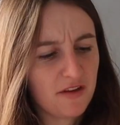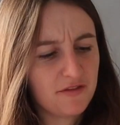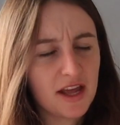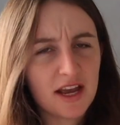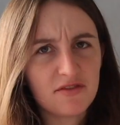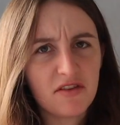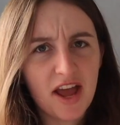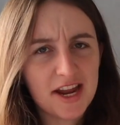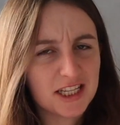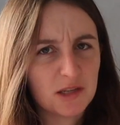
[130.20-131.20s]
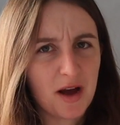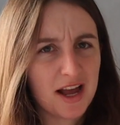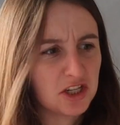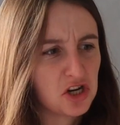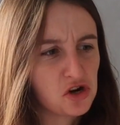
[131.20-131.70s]
I feel like I've never had a
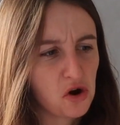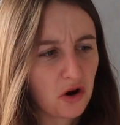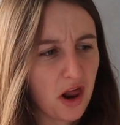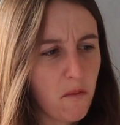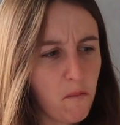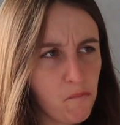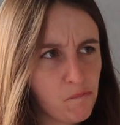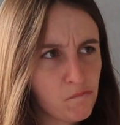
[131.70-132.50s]
spiced chocolate.